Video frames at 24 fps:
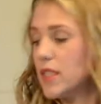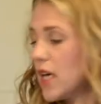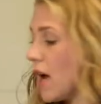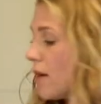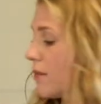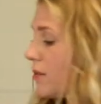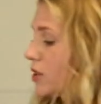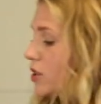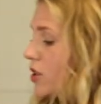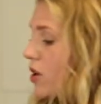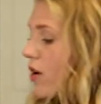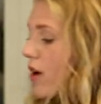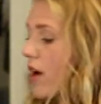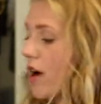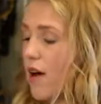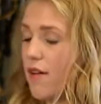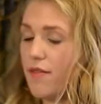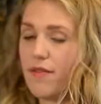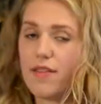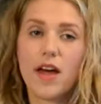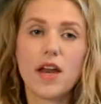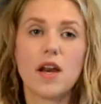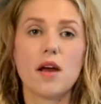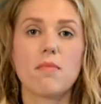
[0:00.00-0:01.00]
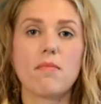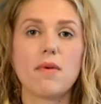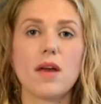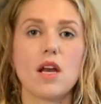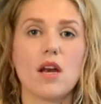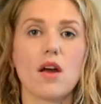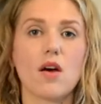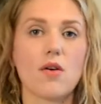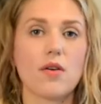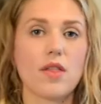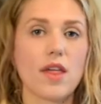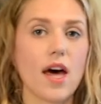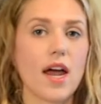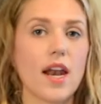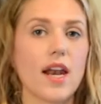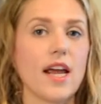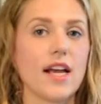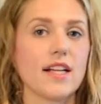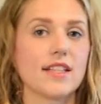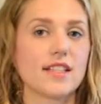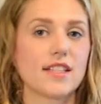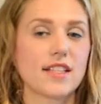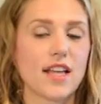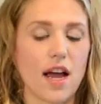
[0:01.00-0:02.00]
timer's going off letting me know that
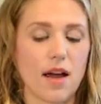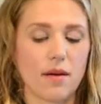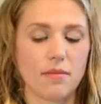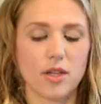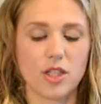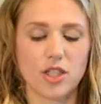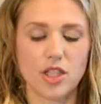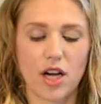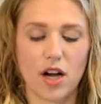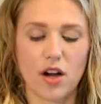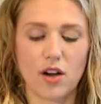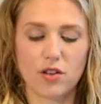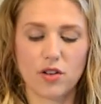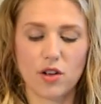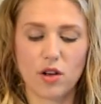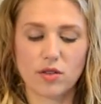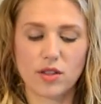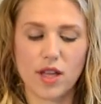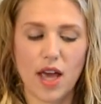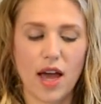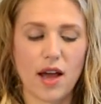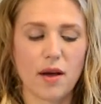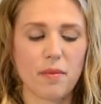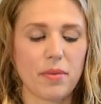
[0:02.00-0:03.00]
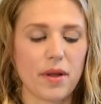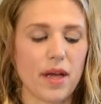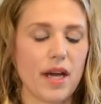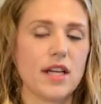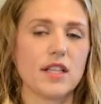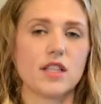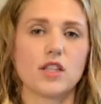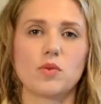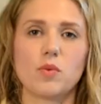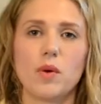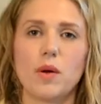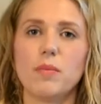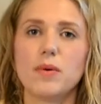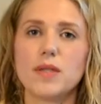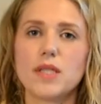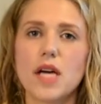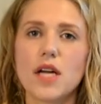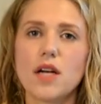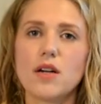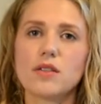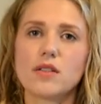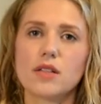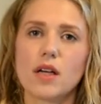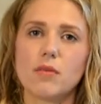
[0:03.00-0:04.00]
it's time to check on those eggplant and sweet potatoes.